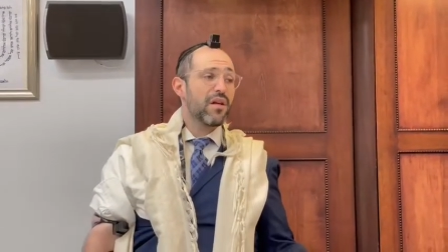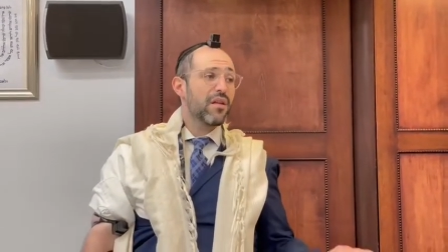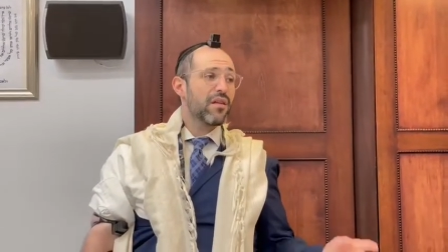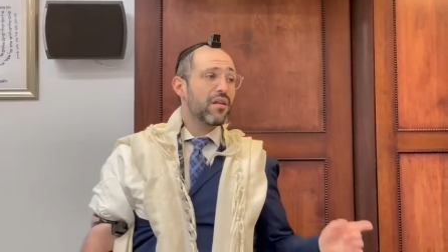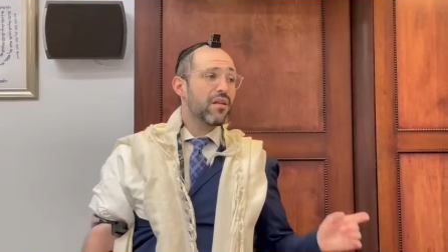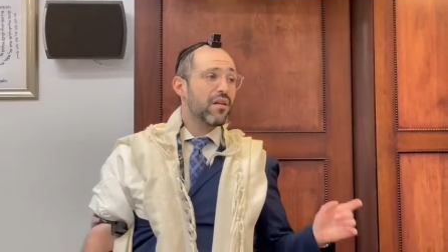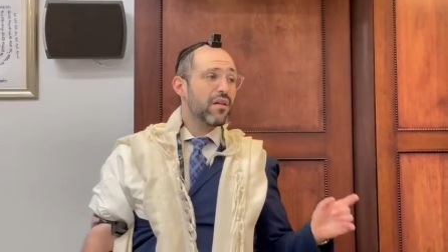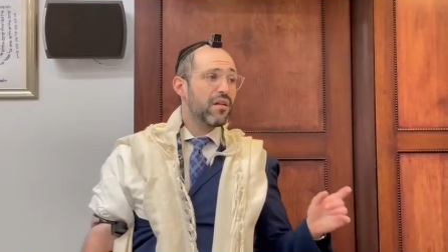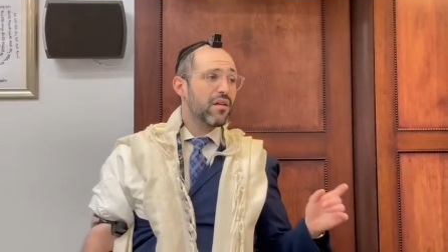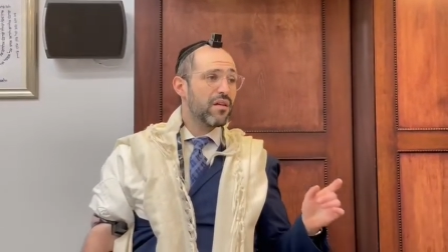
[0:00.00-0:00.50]

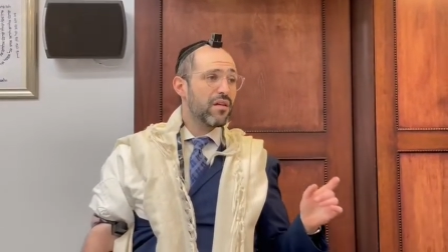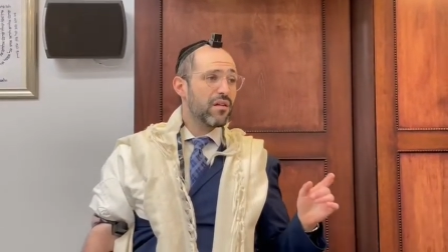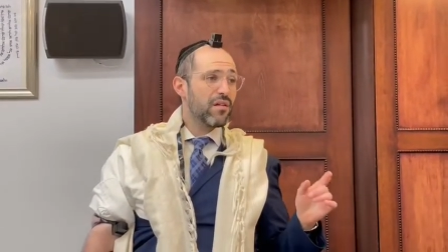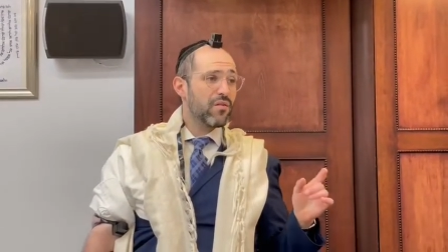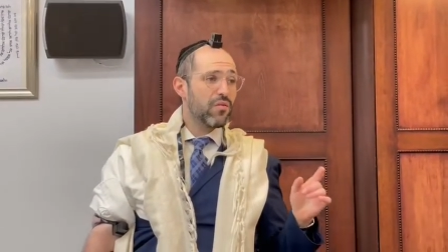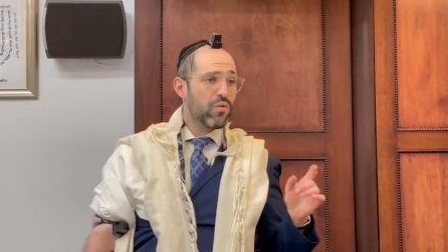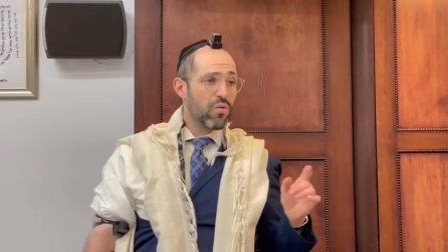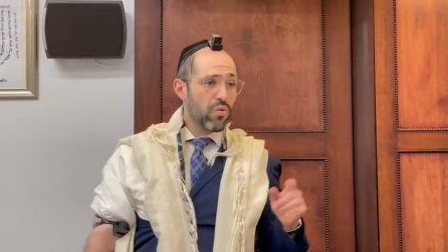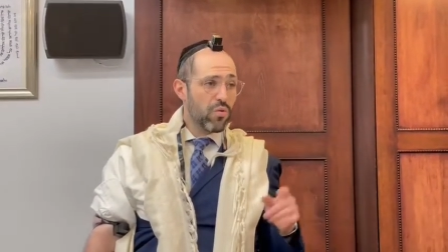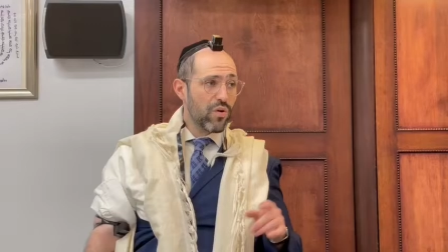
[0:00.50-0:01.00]
The
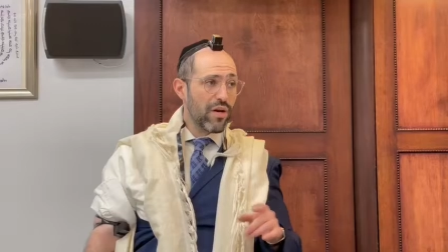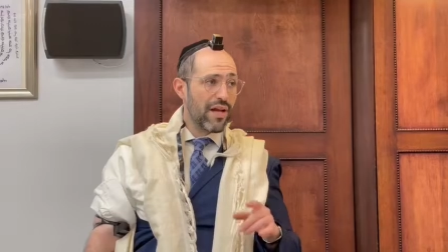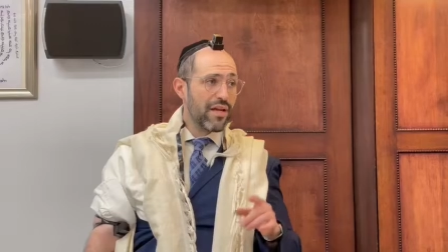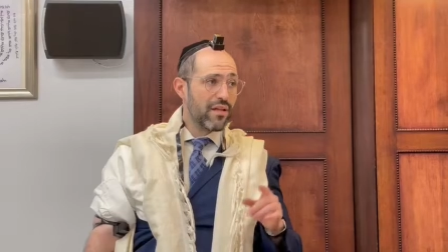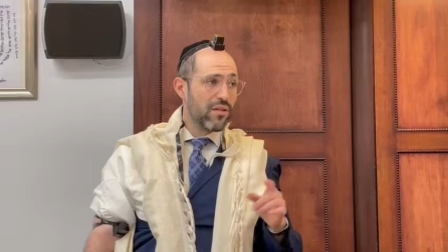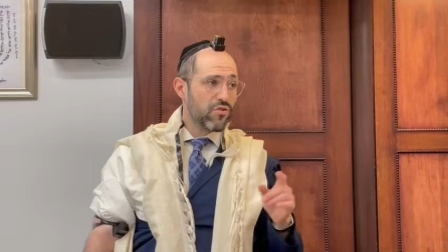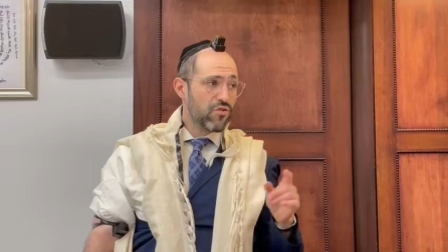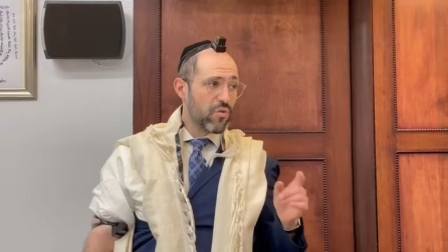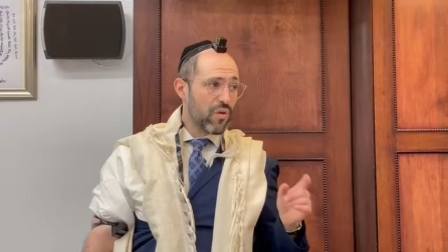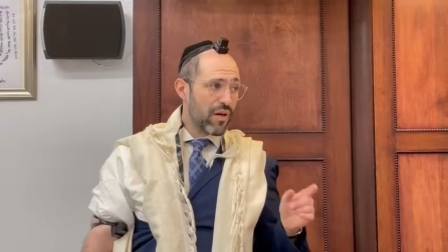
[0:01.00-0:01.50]
Tur and
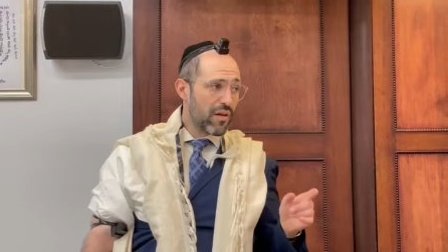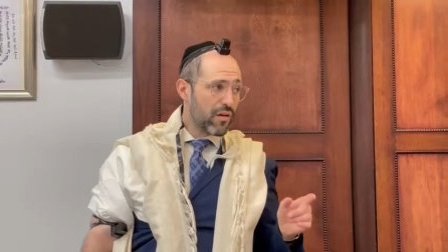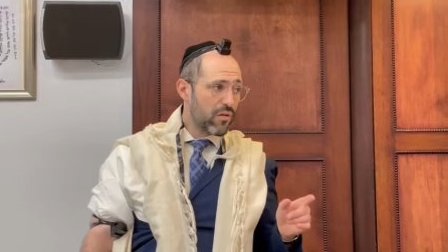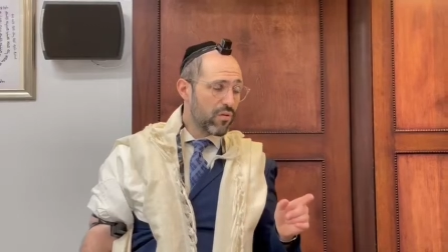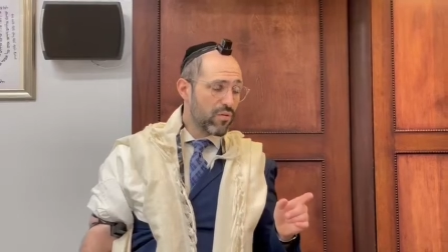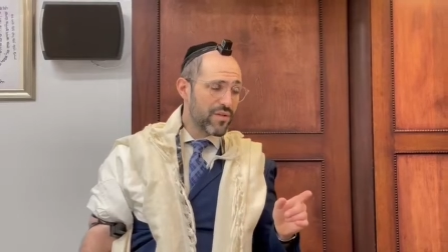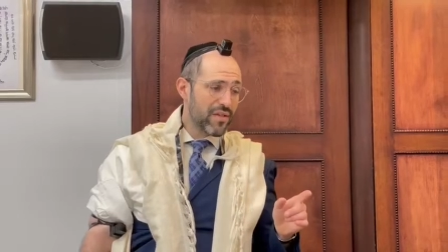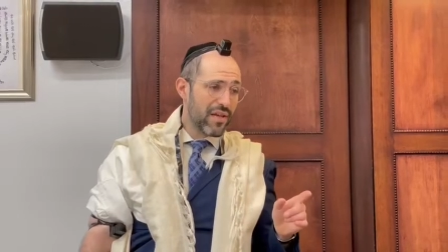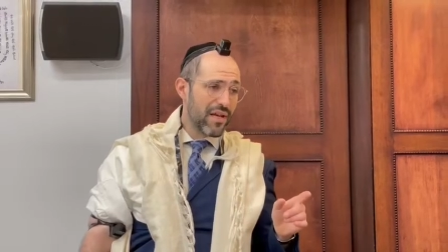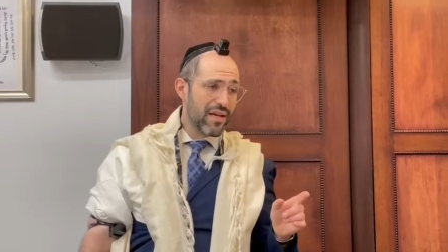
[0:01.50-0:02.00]
the Shulchan
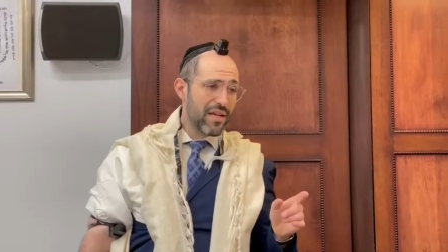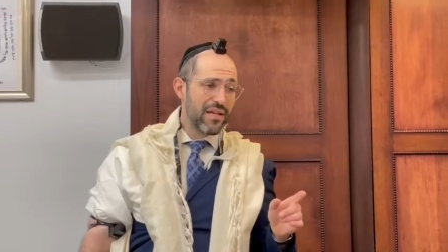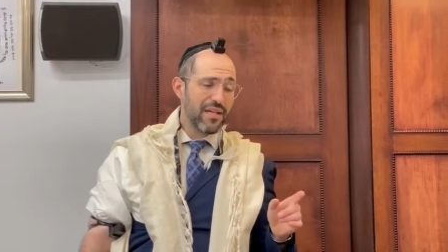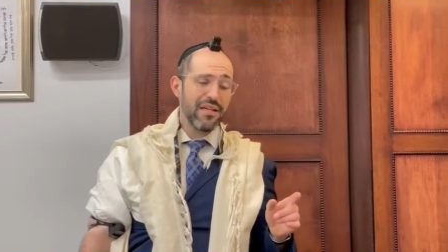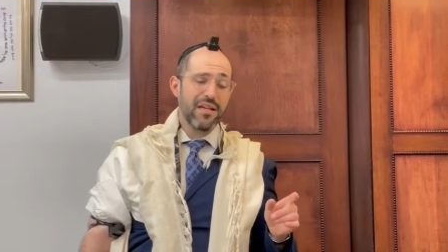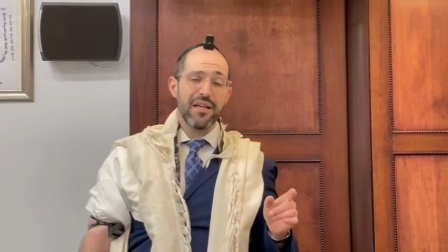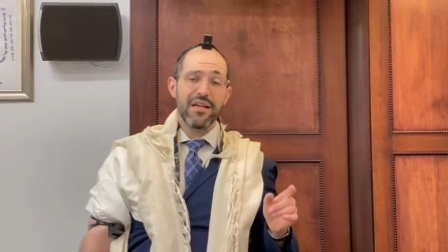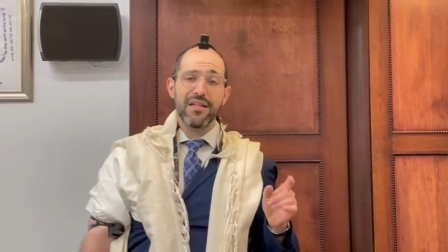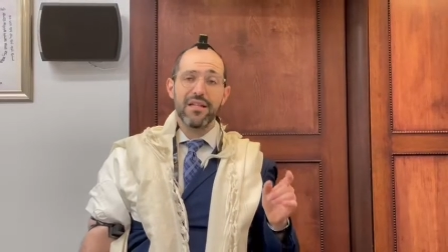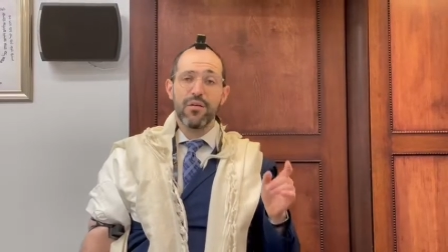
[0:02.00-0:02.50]
Aruch say
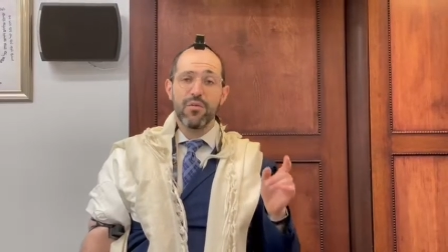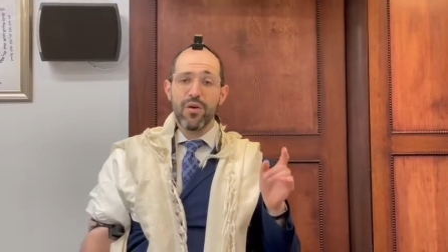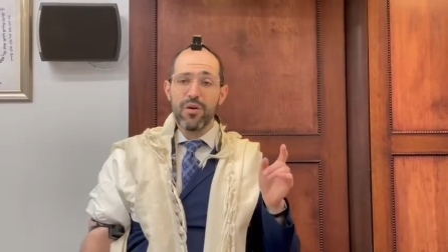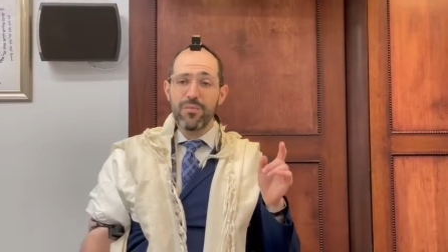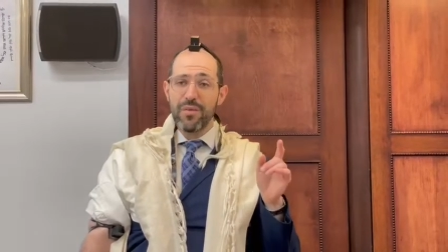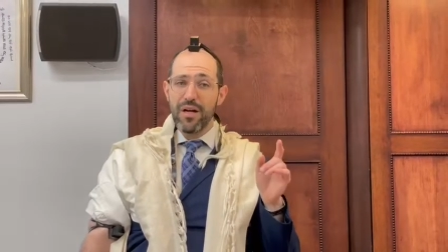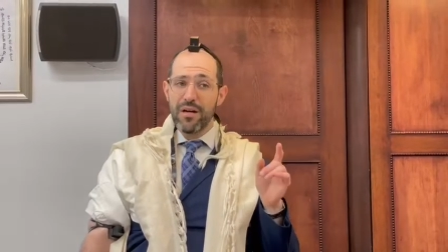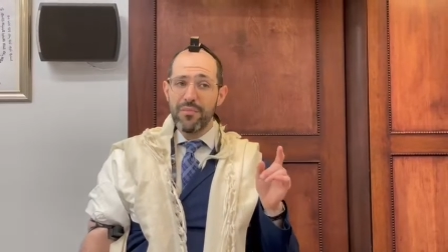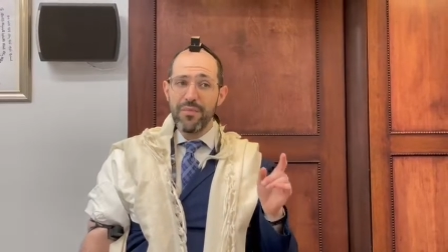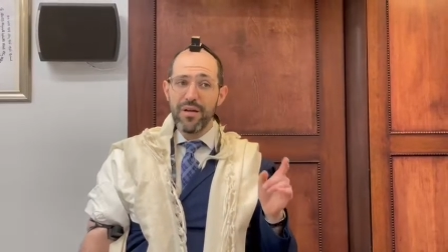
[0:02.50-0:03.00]
that we're
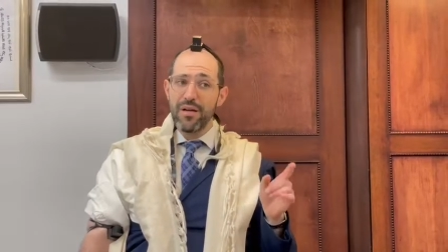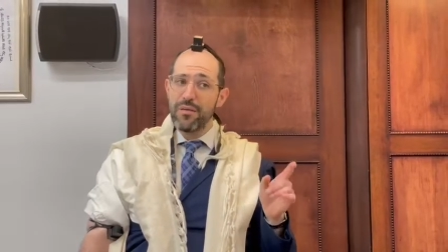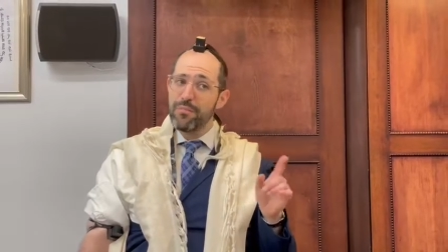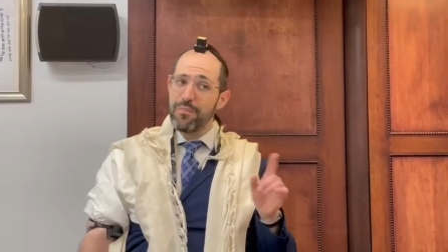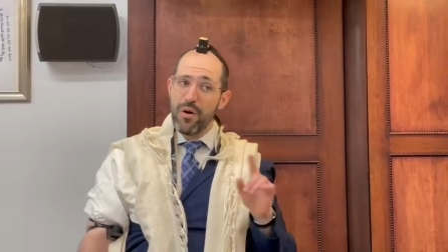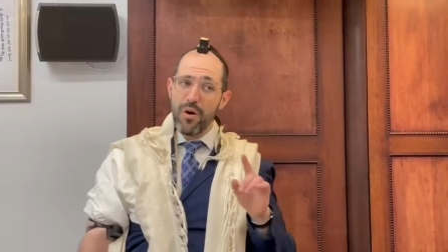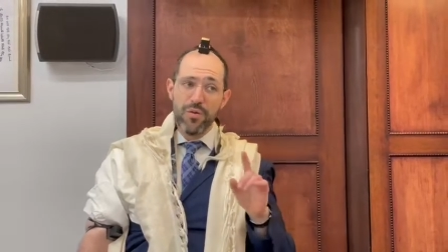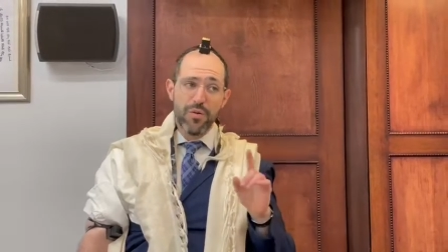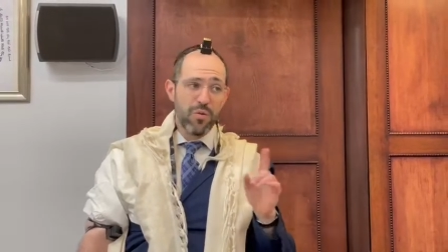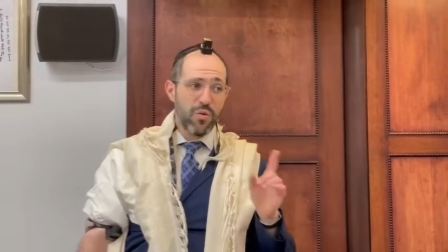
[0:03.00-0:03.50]
machmir
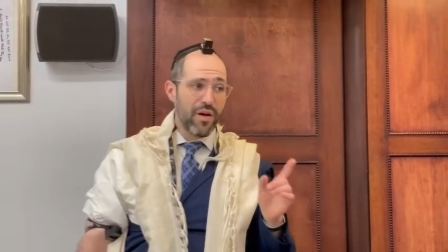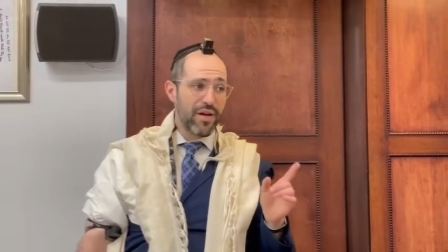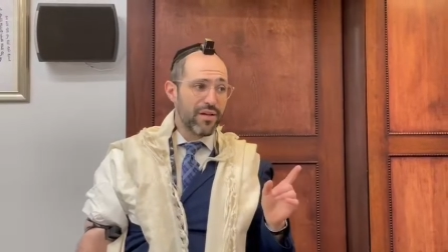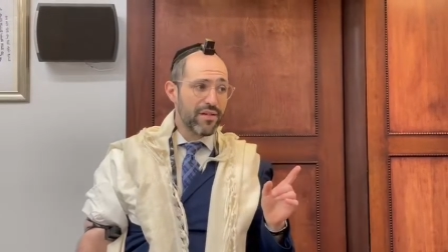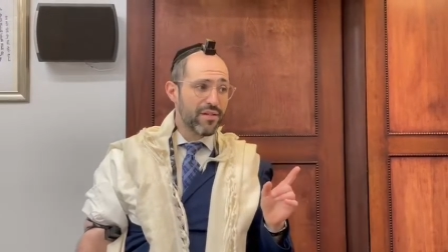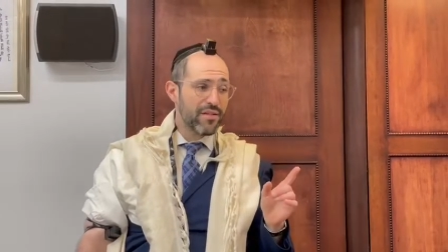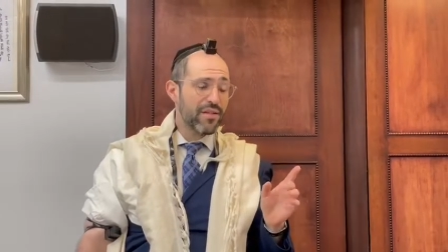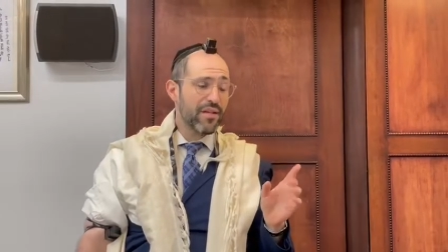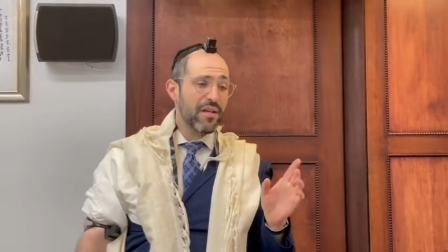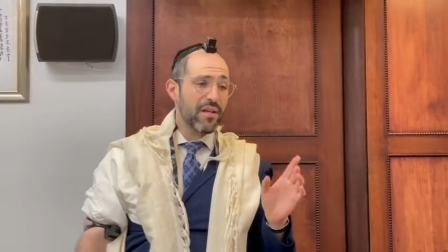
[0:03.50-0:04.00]
both
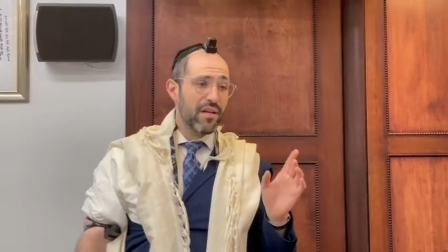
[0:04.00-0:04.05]
ways.